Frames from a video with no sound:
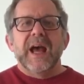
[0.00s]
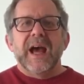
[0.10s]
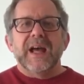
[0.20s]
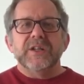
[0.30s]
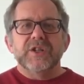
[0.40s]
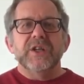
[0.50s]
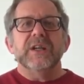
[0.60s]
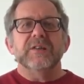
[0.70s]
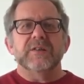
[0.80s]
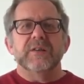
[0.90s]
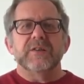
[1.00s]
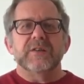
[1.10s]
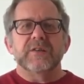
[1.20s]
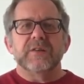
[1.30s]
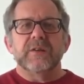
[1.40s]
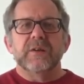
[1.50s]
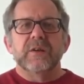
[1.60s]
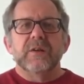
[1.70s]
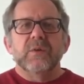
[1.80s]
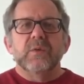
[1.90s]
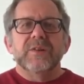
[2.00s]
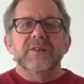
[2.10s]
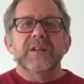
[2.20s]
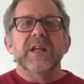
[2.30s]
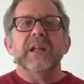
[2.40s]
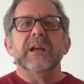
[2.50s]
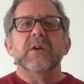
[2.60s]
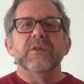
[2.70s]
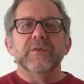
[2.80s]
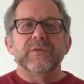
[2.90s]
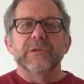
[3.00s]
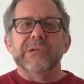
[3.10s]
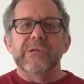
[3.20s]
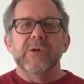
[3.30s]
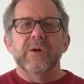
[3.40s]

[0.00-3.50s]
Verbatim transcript: and Jesus was kneeling on the floor